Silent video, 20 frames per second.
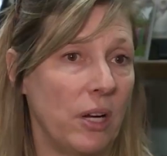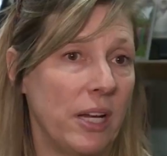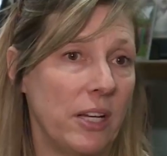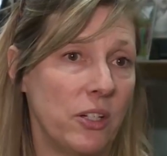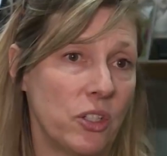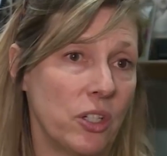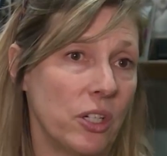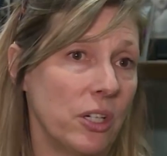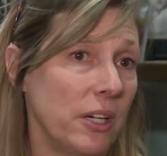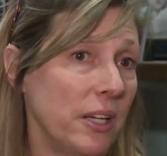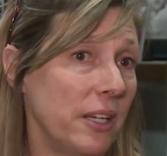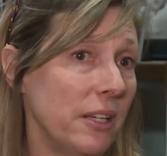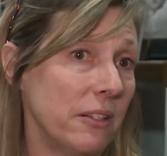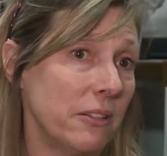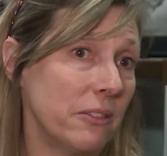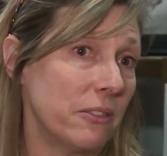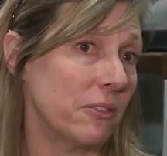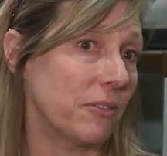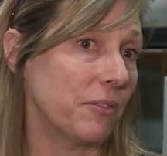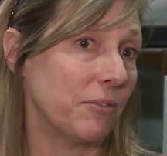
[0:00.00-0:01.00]
the stranger,
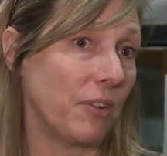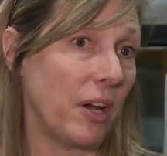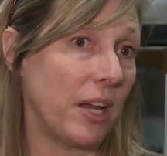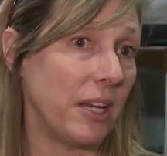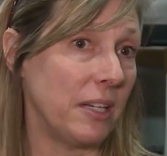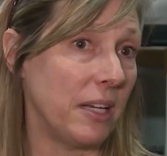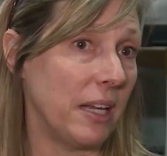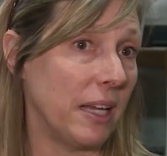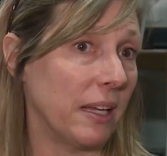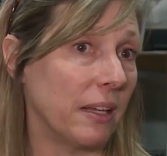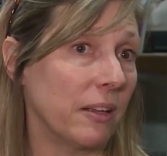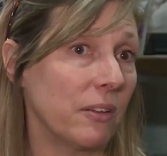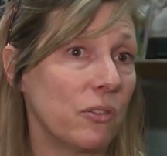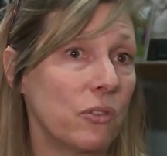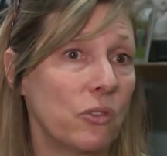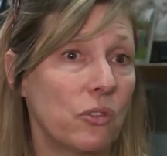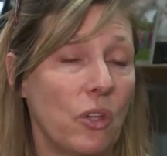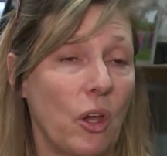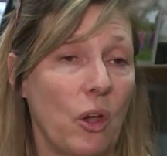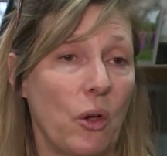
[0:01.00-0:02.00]
is
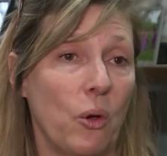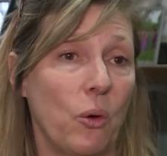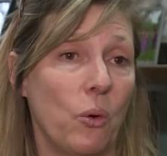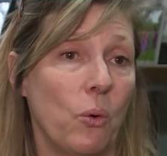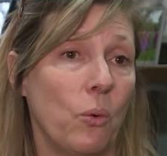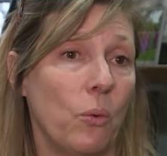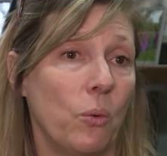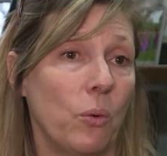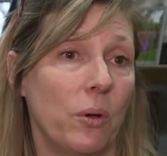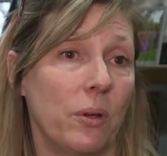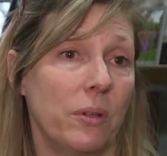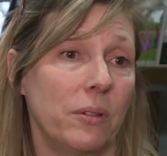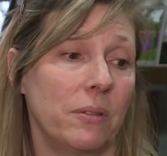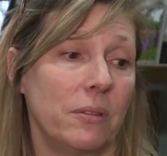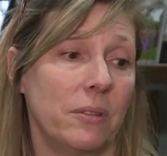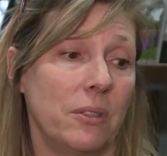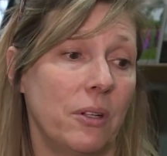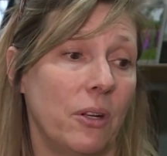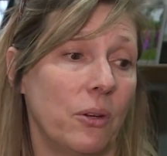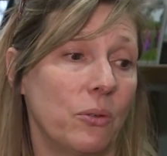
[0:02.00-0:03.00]
frightening. So,
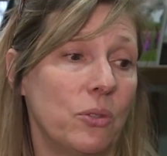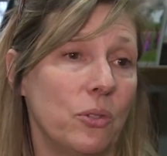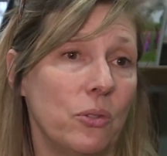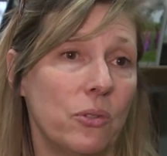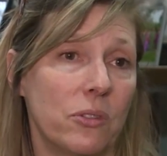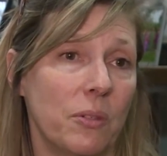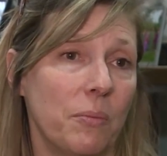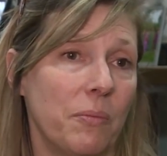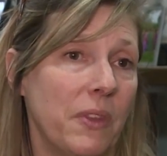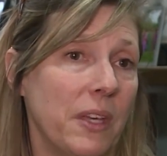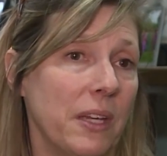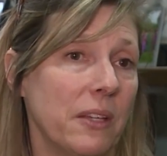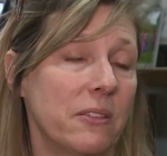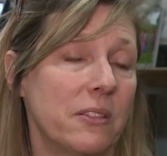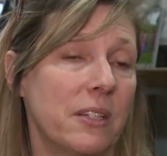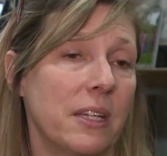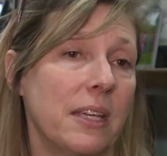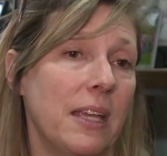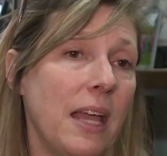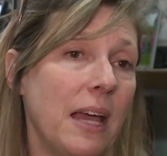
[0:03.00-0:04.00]
you know, do some
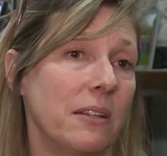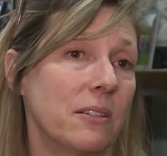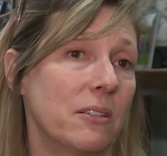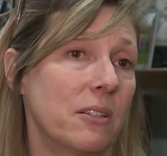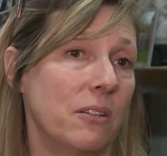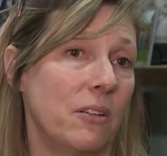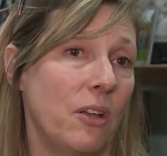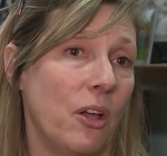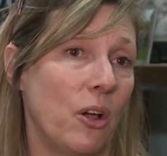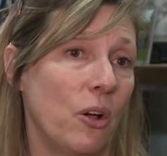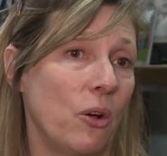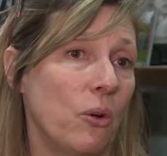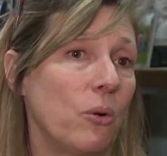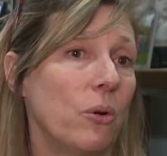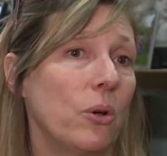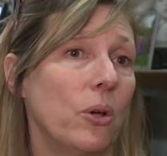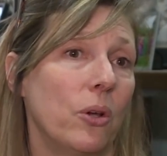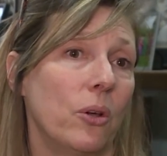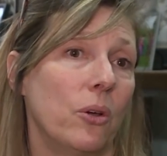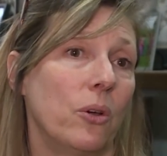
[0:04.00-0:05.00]
things to get to
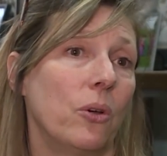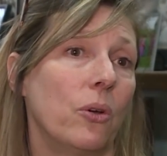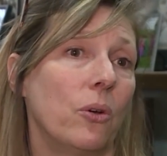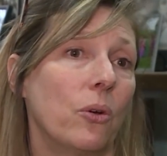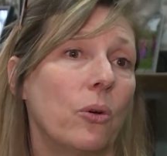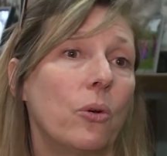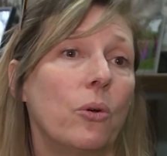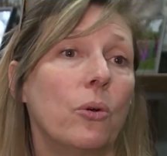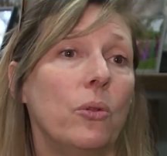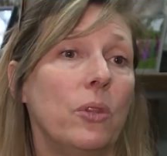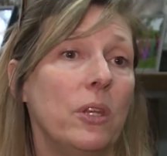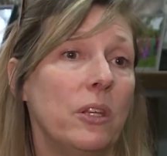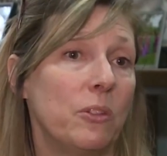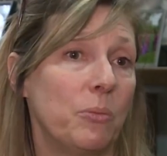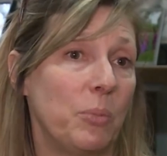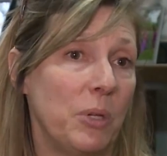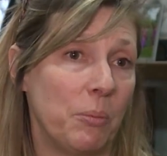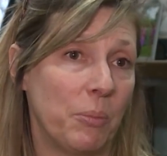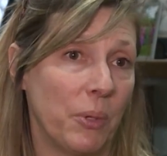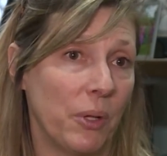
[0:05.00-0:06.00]
know who
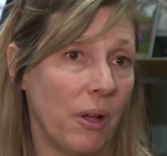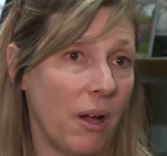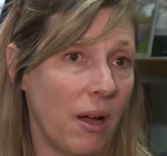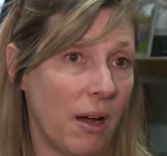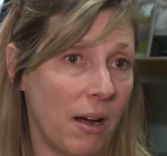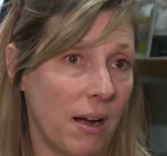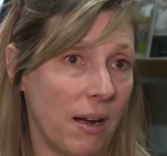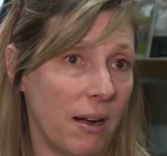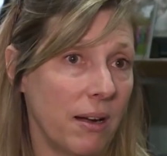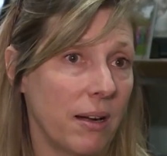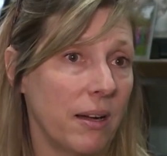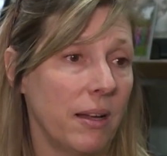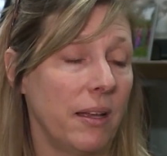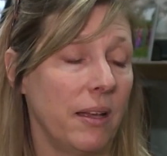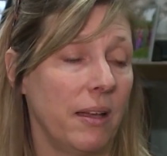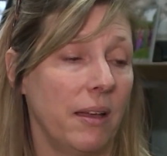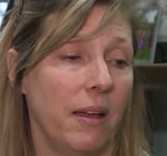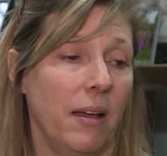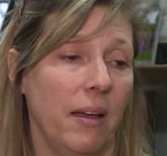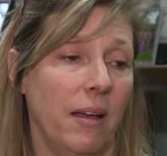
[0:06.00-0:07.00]
these people
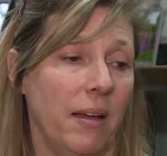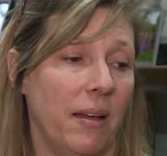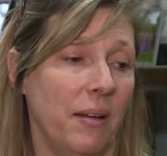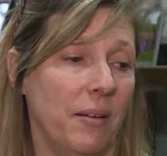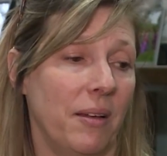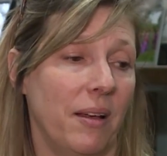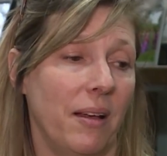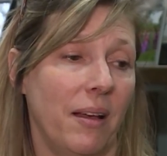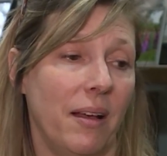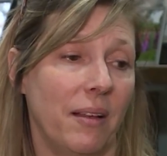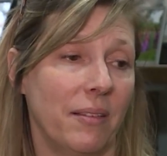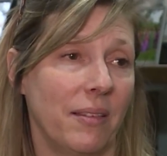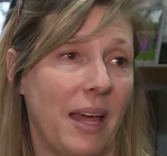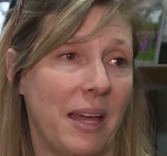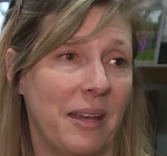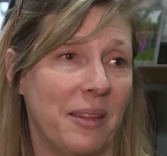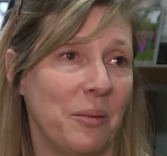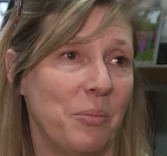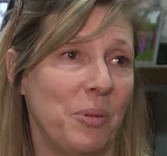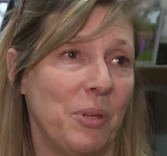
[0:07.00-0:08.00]
are. A
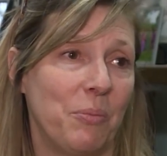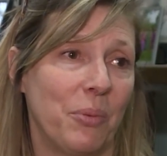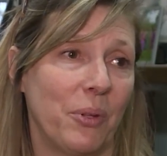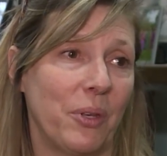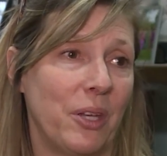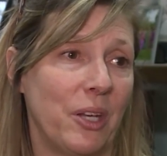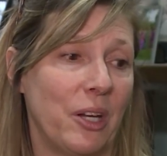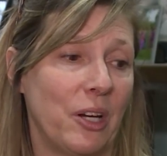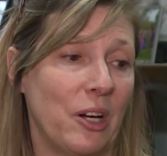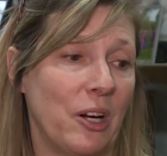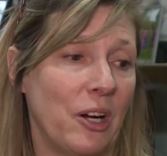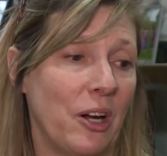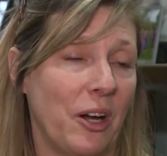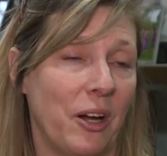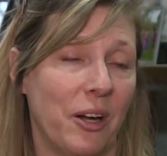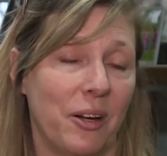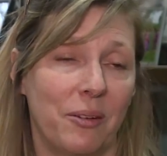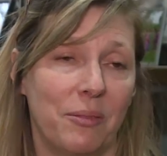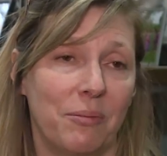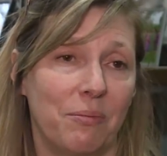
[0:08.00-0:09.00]
lot of the people
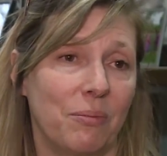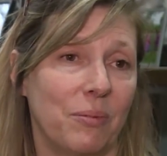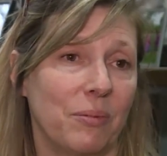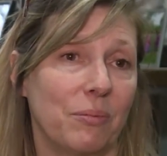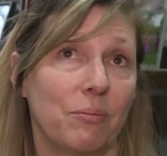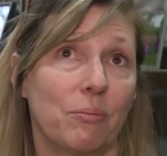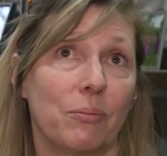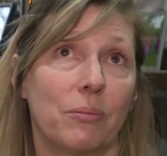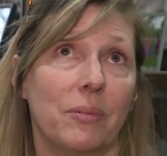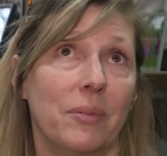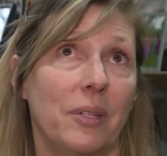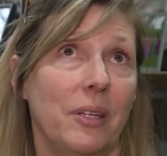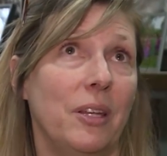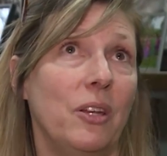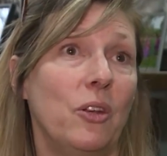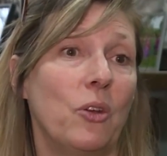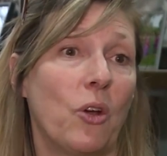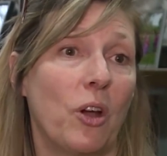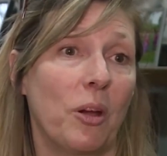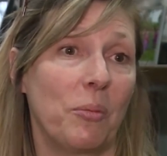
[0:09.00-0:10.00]
here are
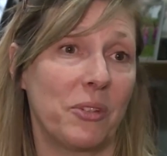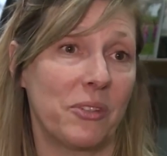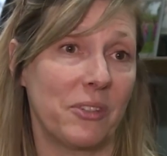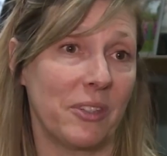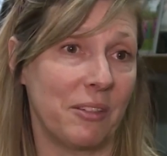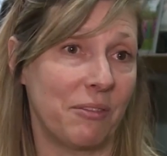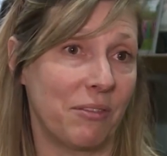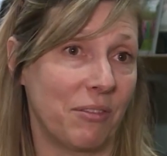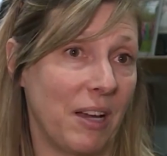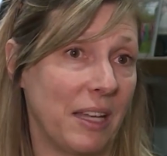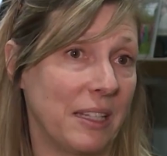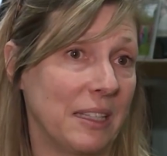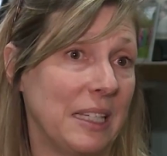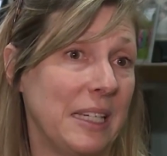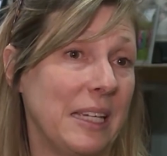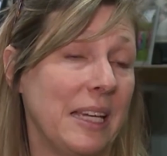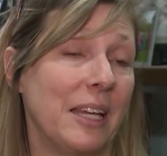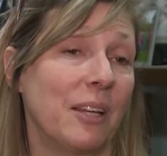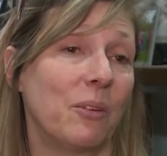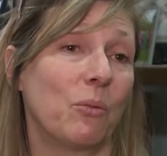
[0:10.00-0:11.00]
enormously
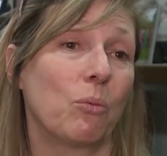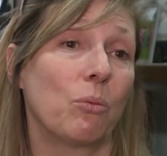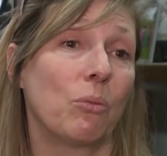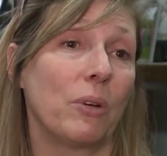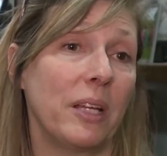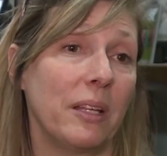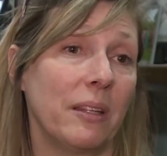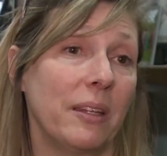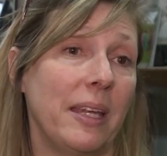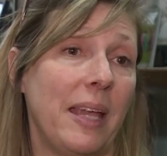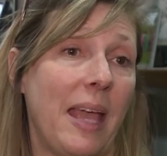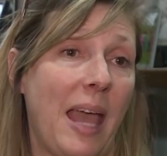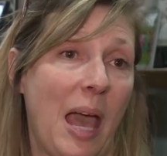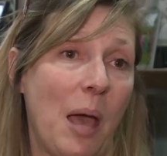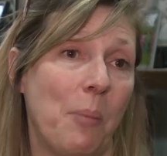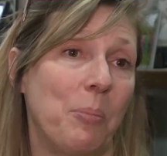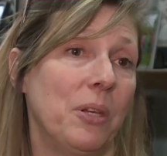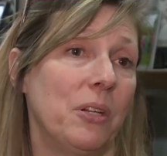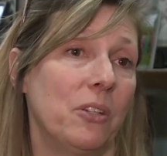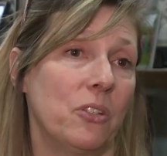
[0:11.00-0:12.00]
friendly and
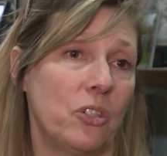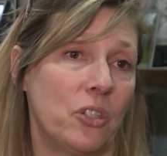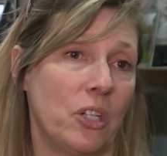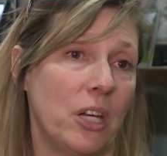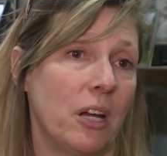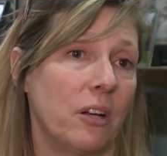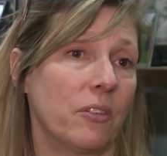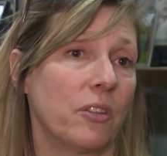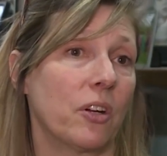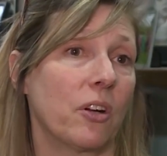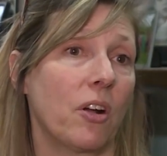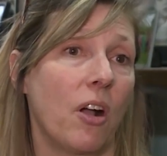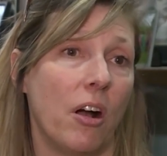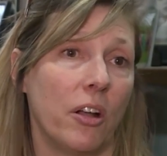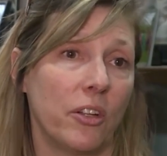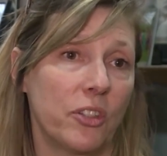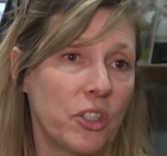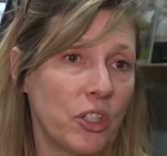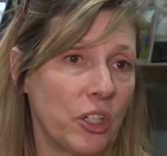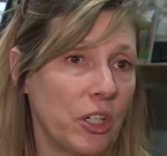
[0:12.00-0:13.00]
really happy to share their
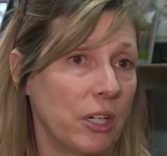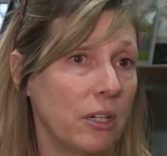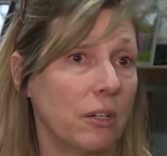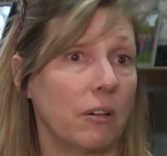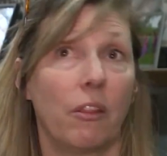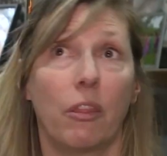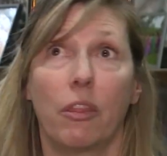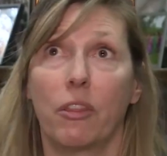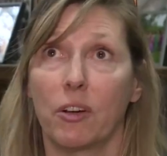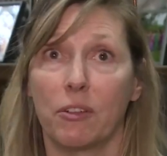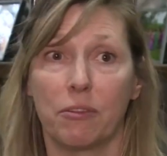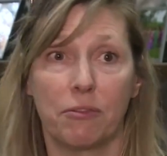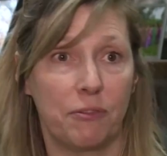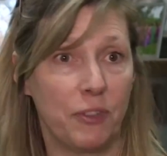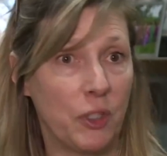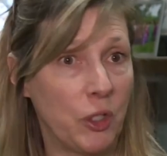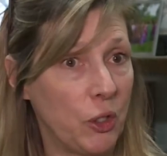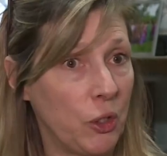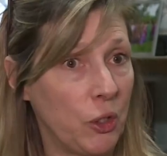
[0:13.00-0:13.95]
culture, their